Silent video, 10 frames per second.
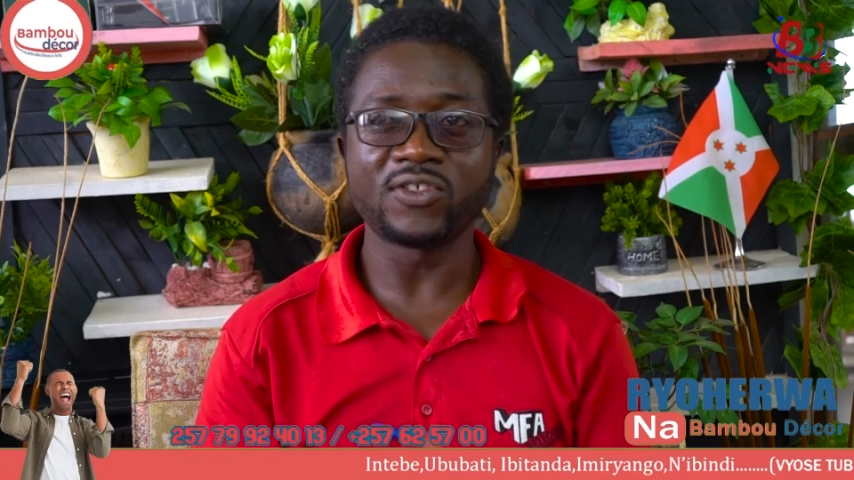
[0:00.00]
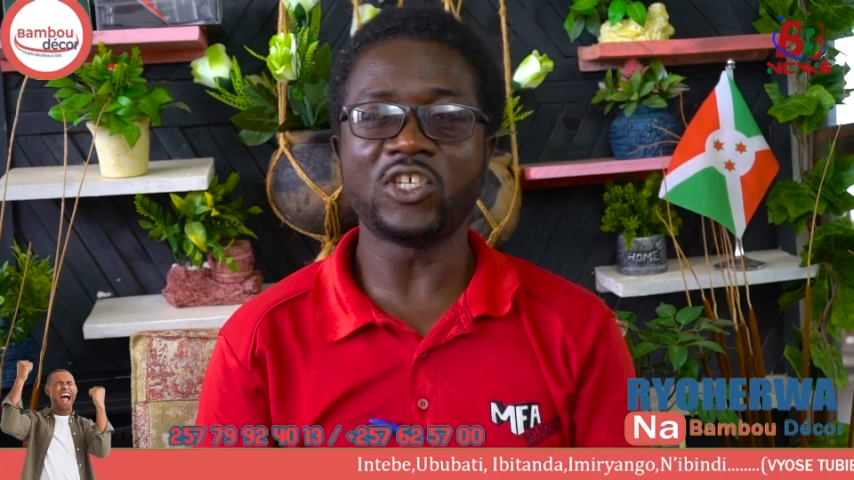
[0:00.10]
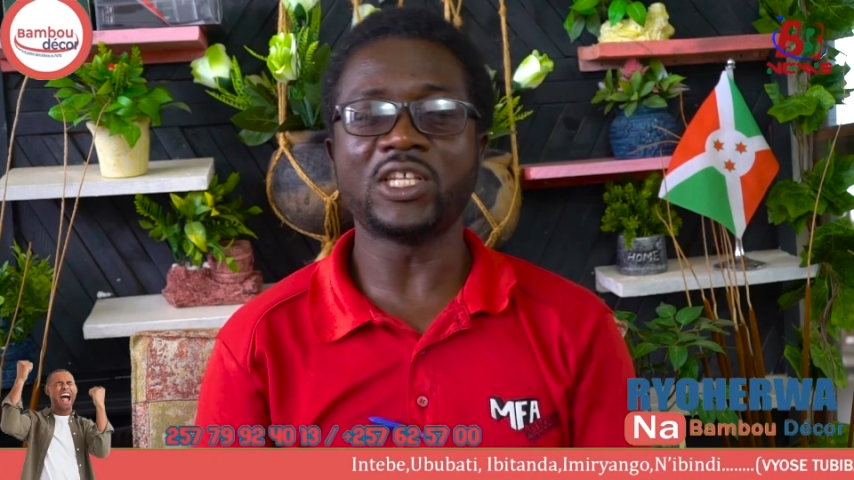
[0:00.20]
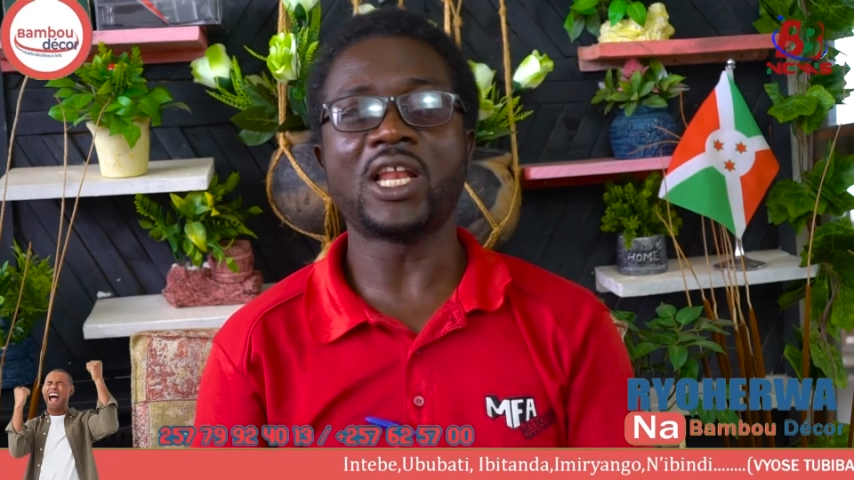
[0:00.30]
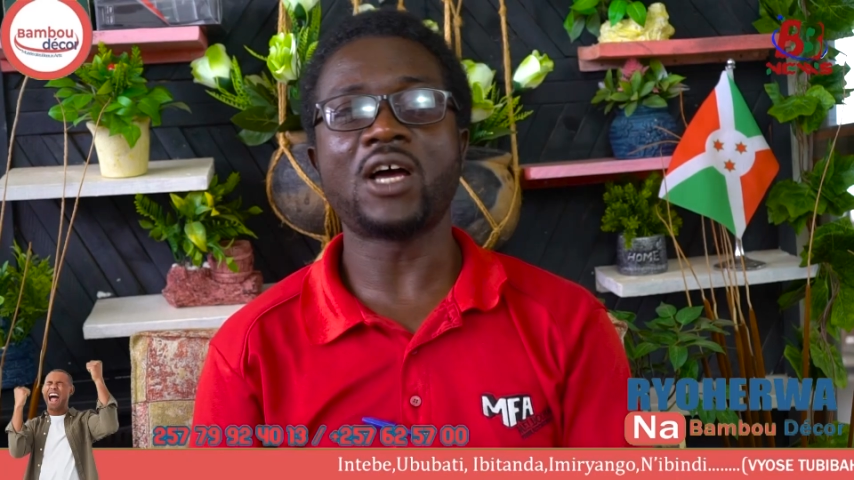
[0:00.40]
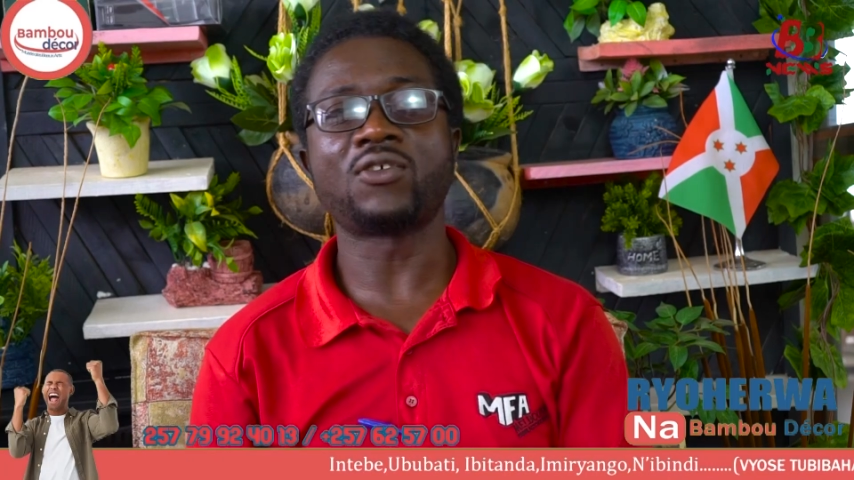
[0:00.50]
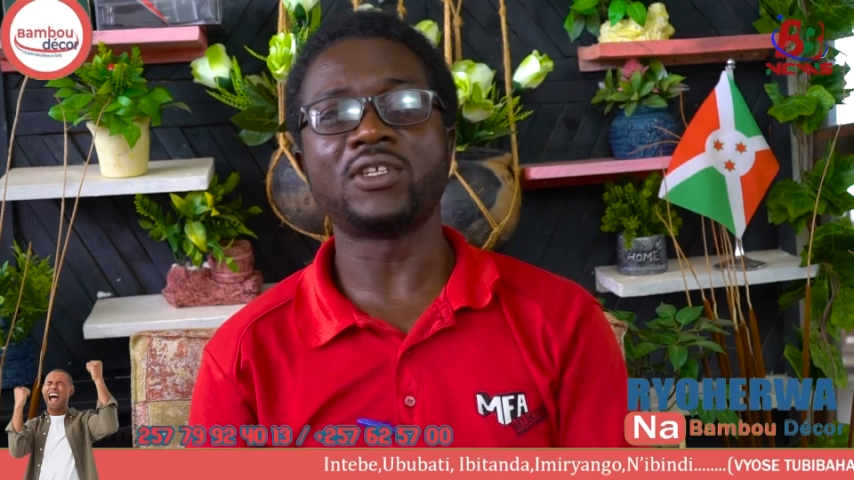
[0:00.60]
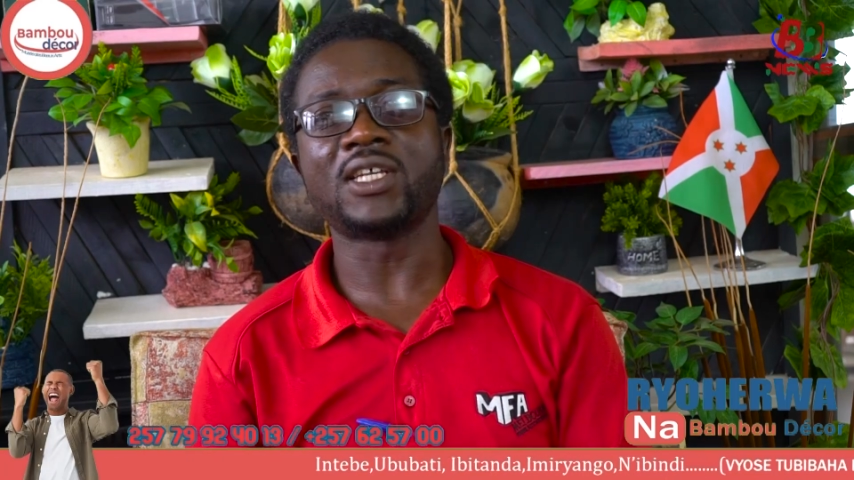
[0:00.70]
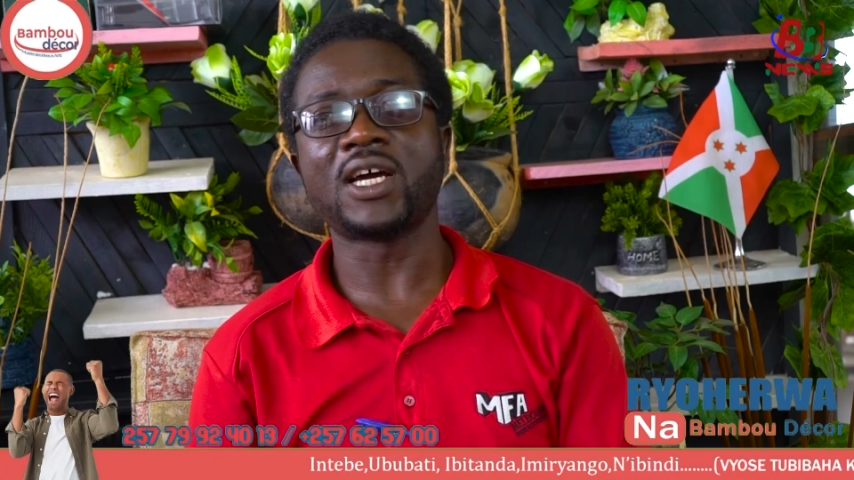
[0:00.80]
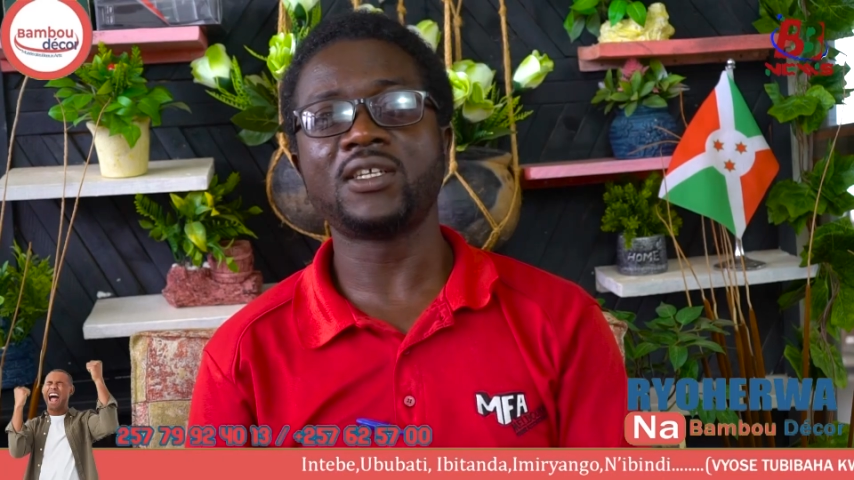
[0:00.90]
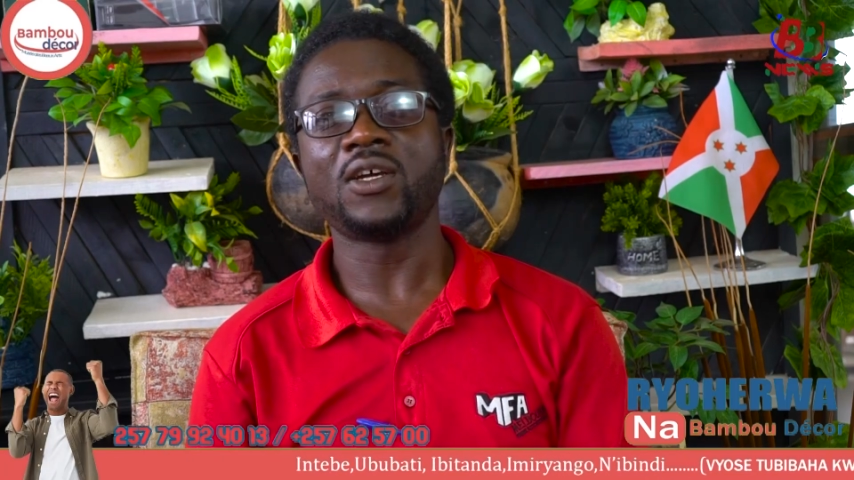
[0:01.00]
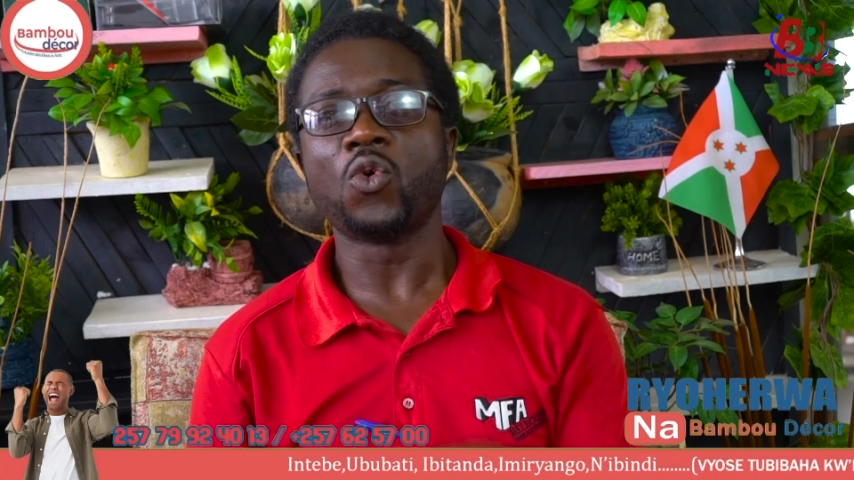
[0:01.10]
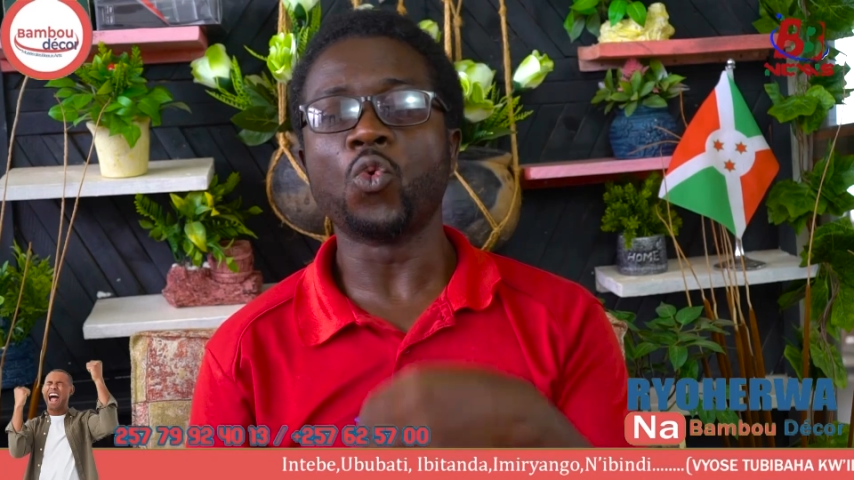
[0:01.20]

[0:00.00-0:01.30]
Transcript: Jina lako ni nani?